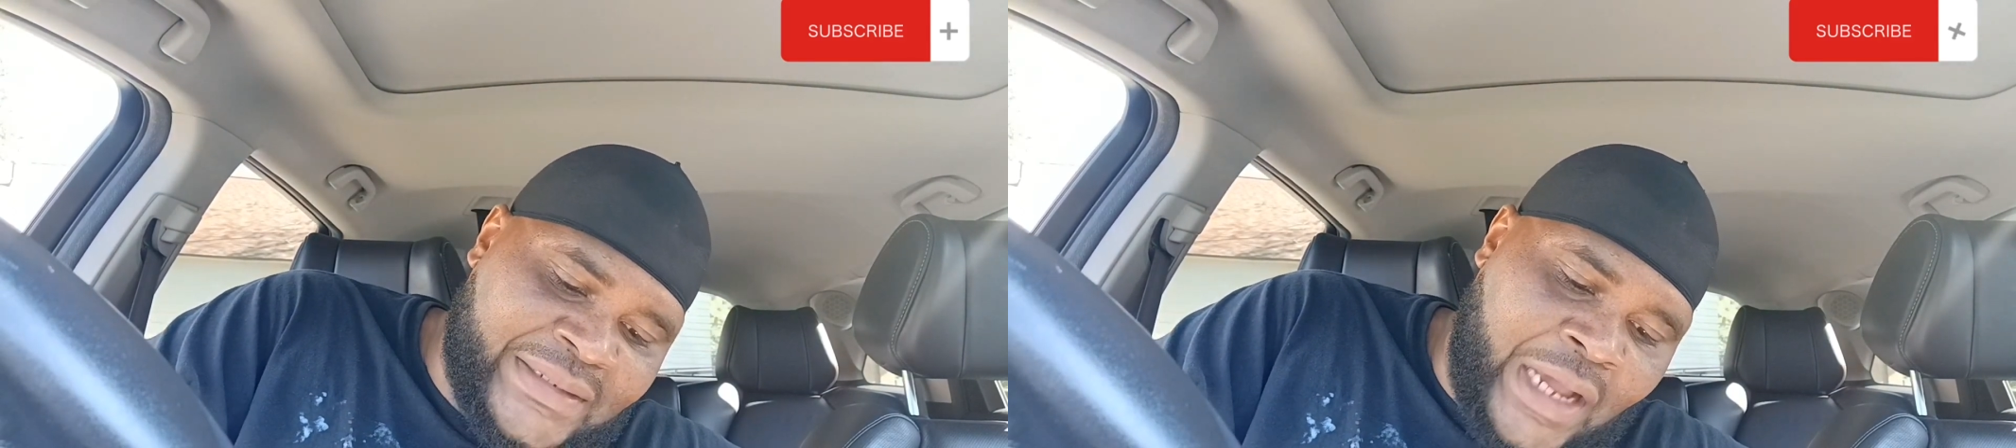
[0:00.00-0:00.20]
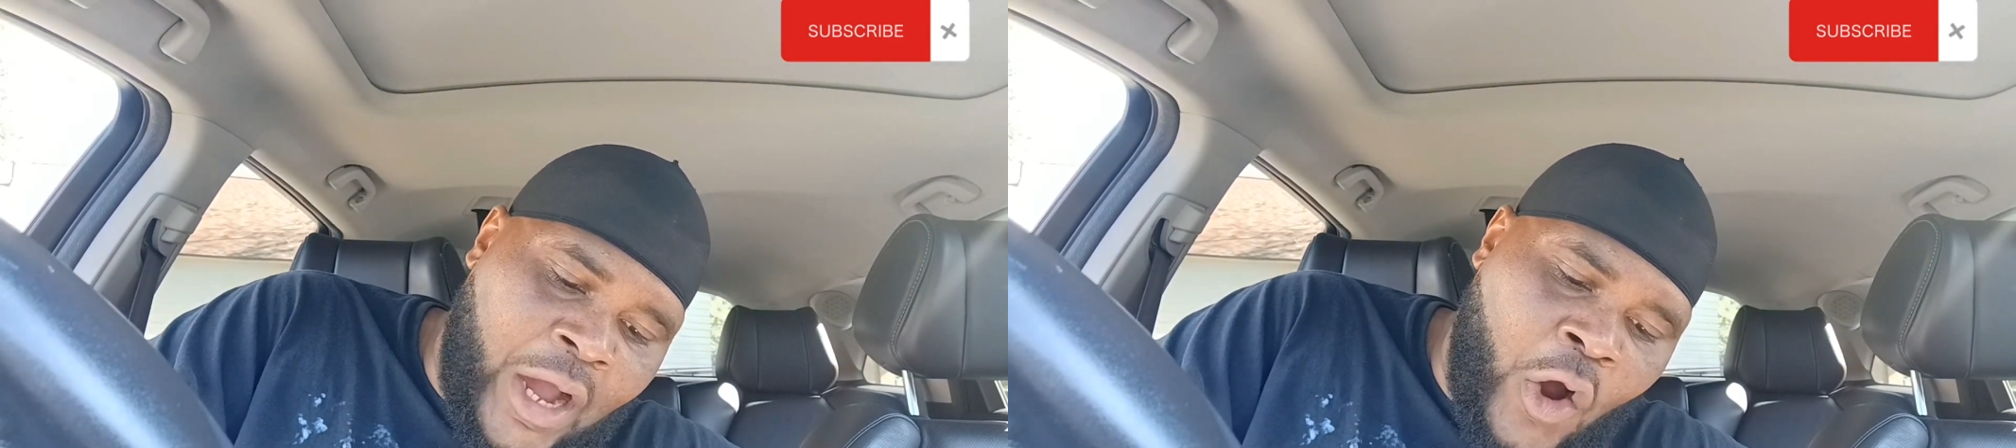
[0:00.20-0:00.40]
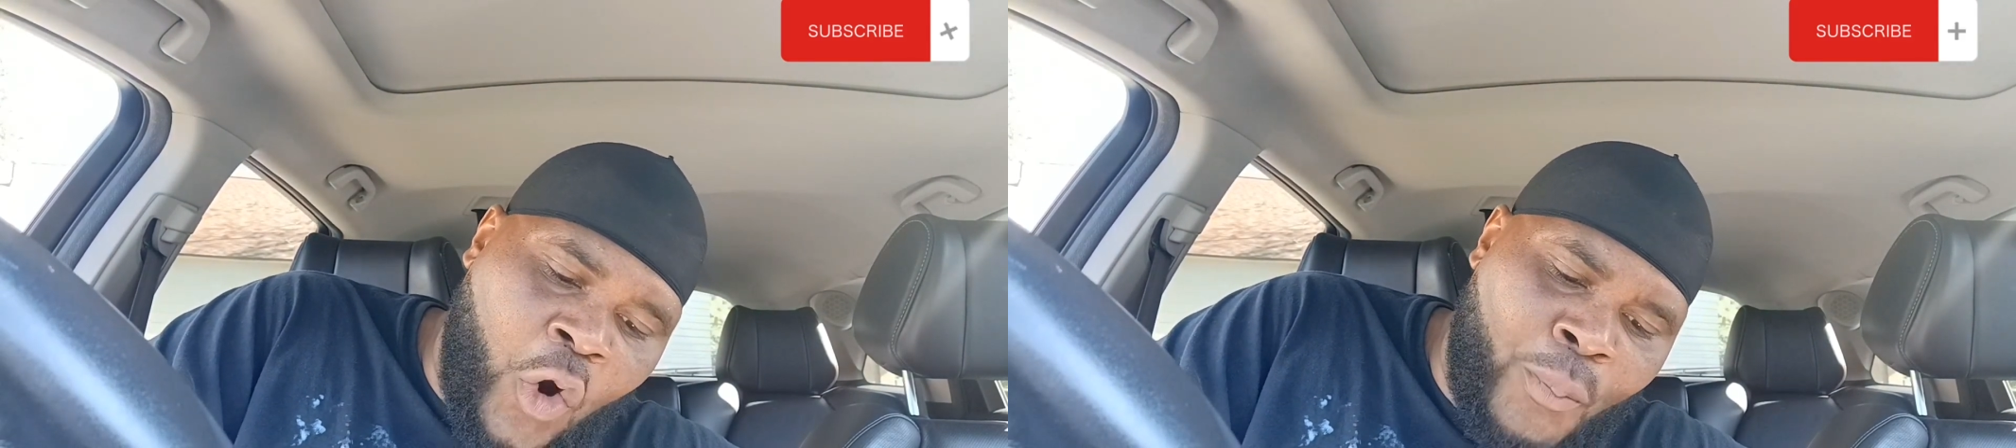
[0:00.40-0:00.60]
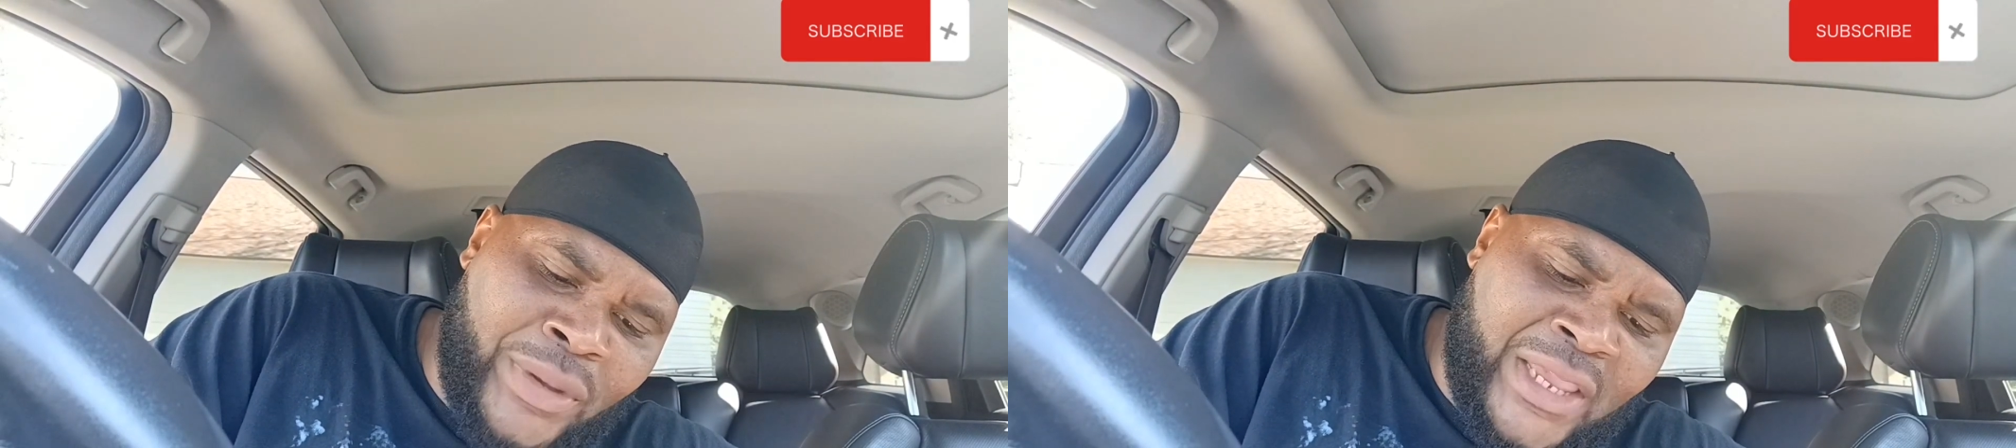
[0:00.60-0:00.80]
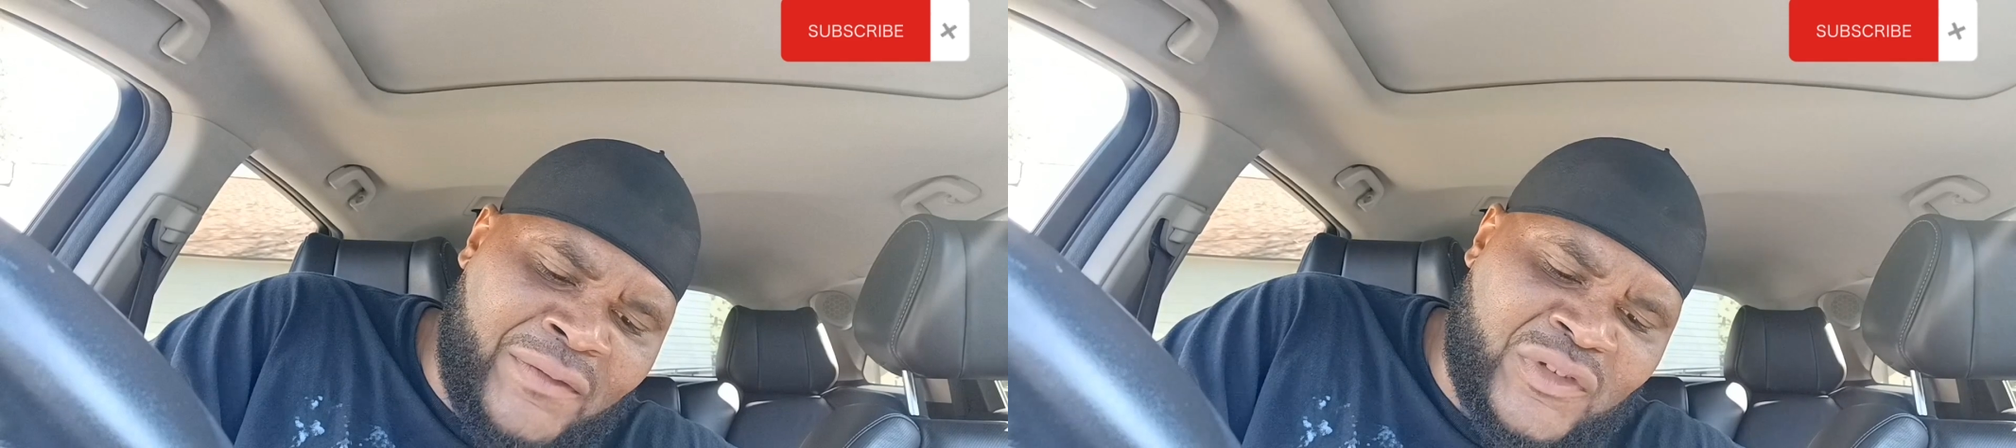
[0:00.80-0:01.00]
It's an all
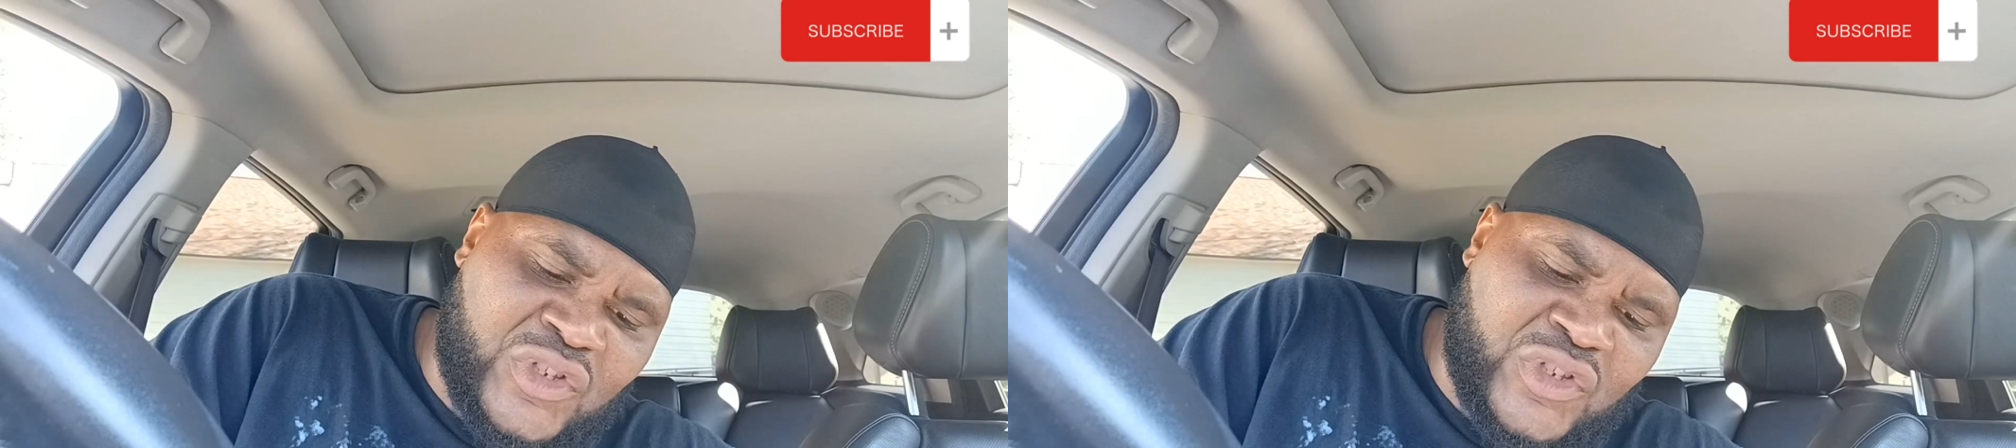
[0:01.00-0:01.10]
beef